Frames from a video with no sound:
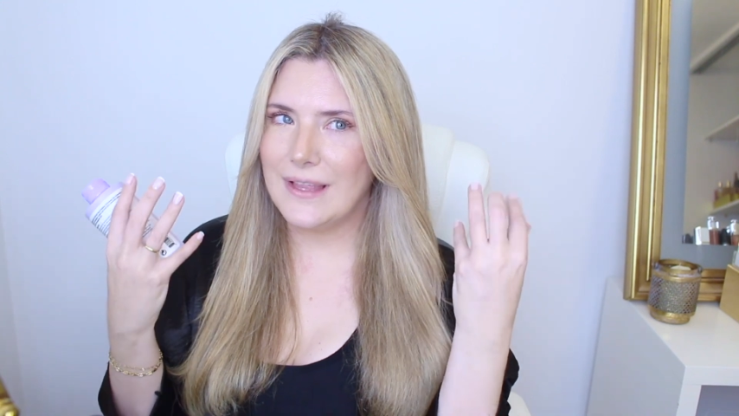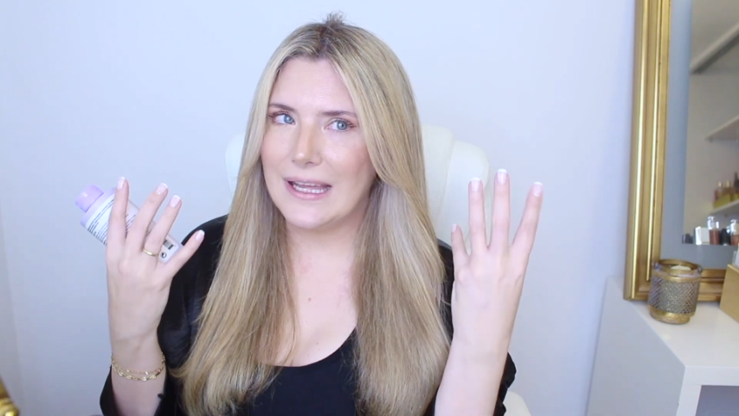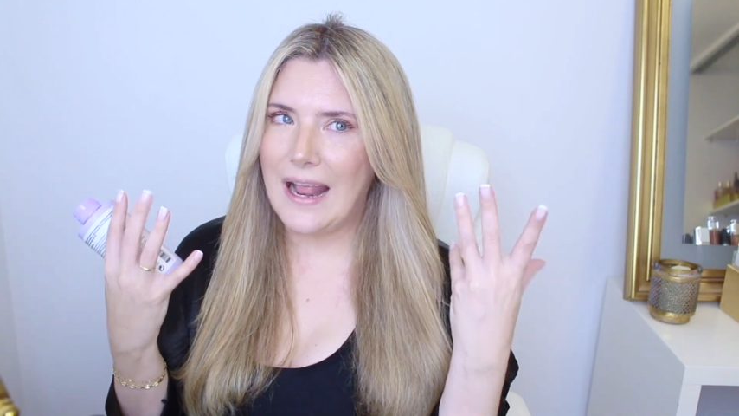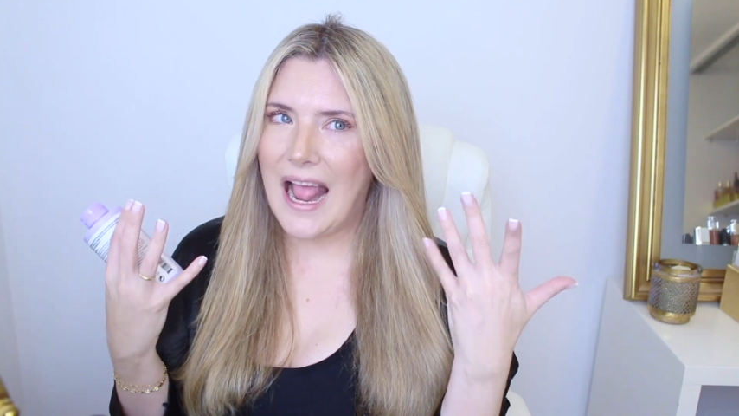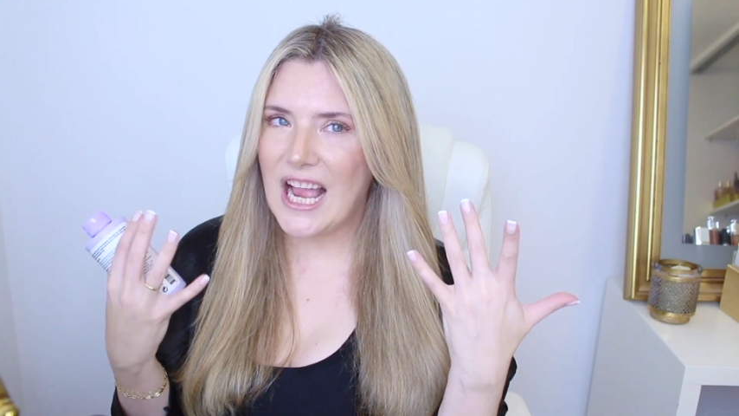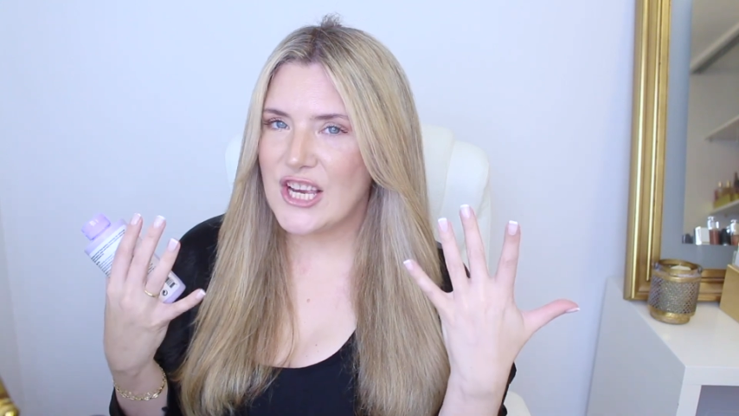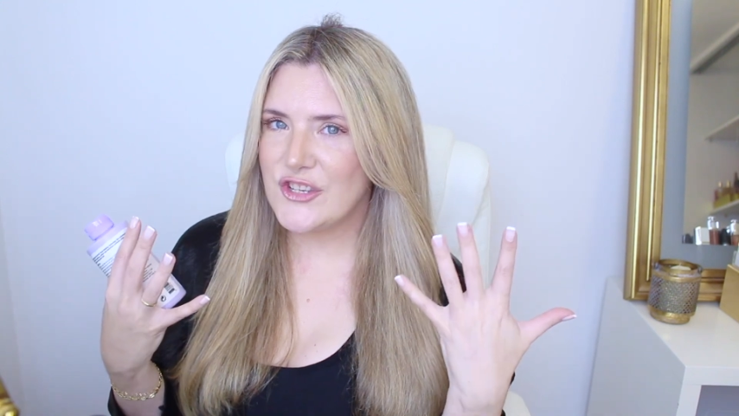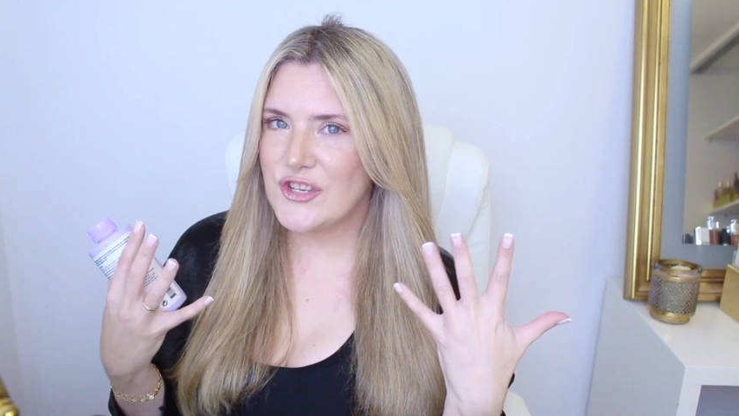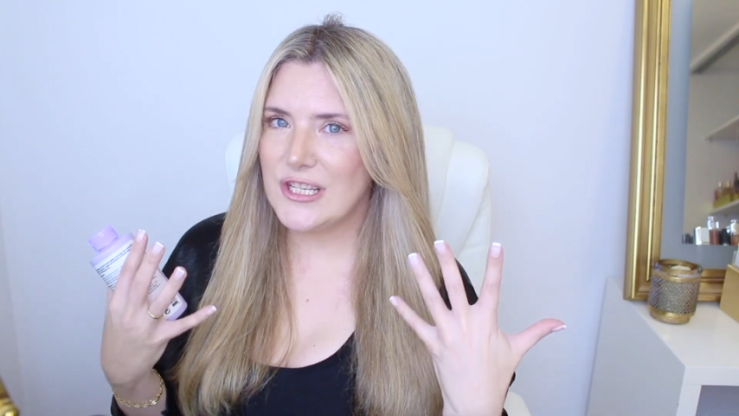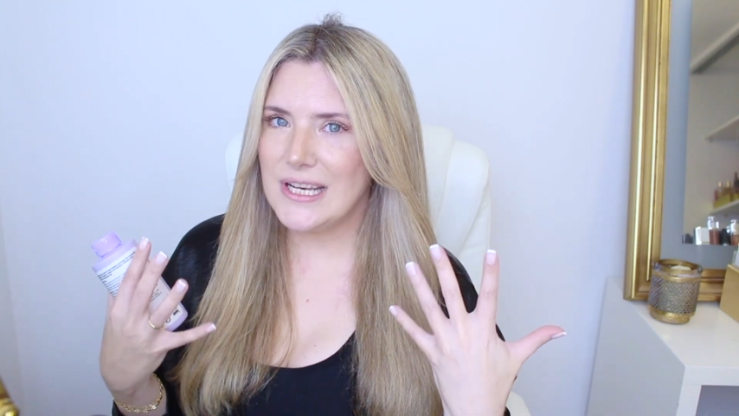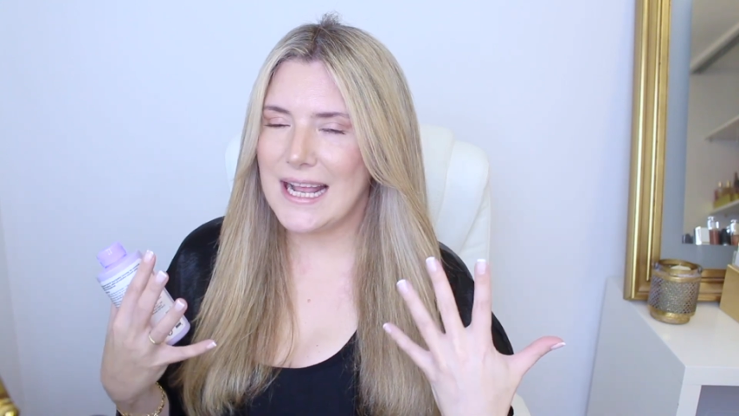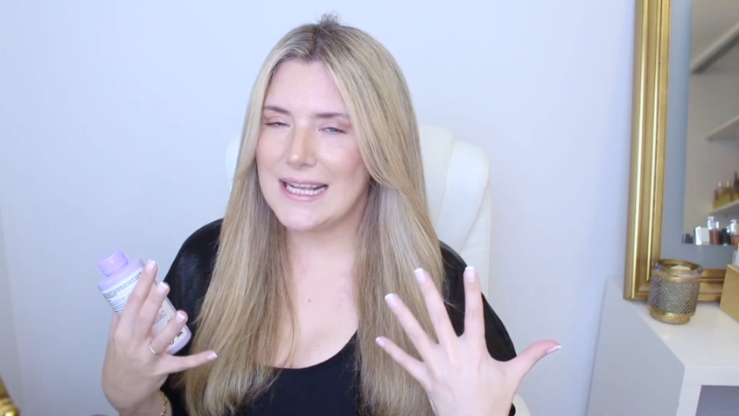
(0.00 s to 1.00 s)
that
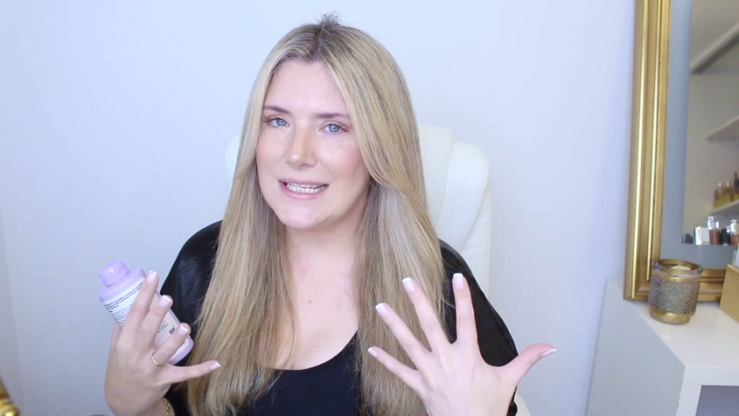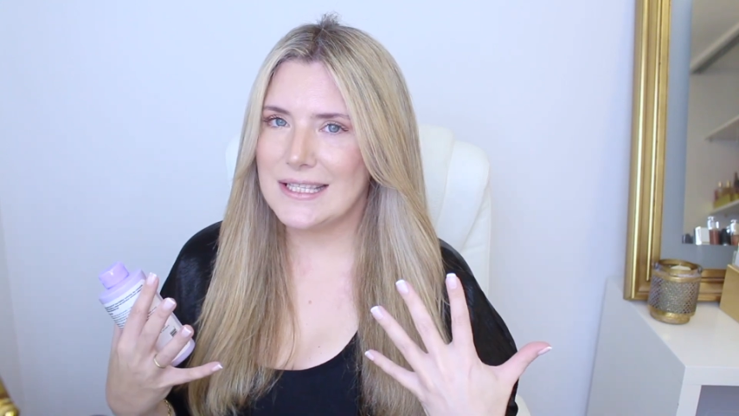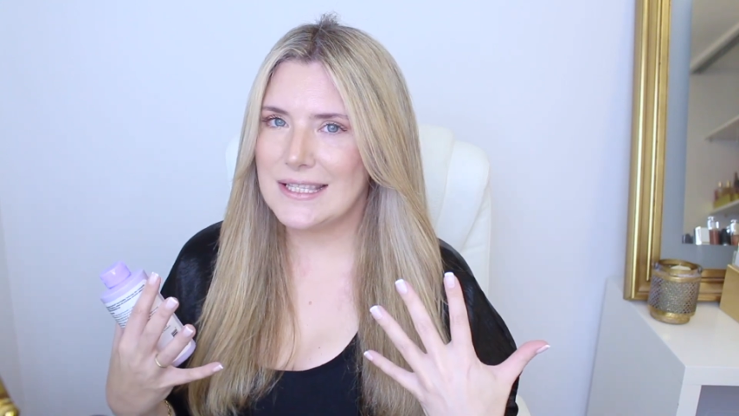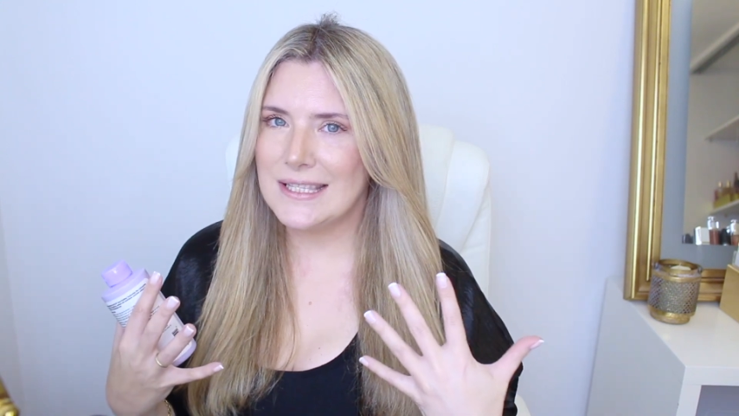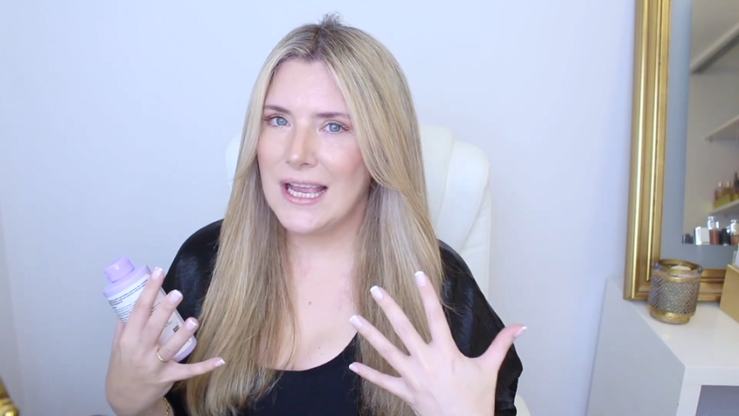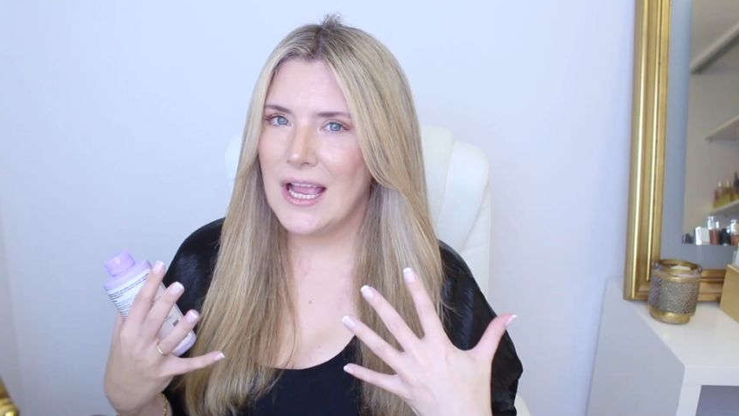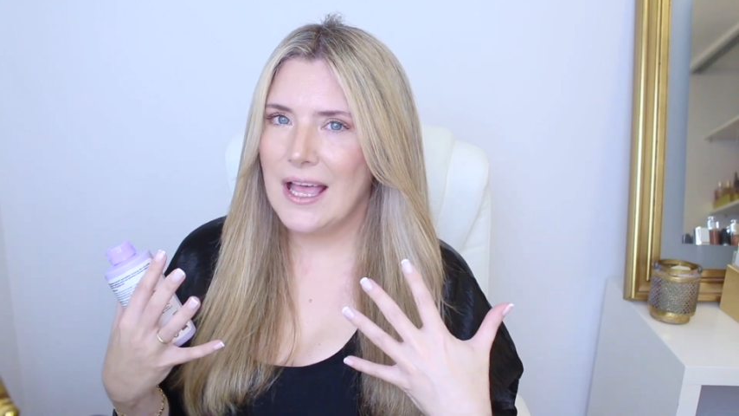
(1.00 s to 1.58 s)
ashiness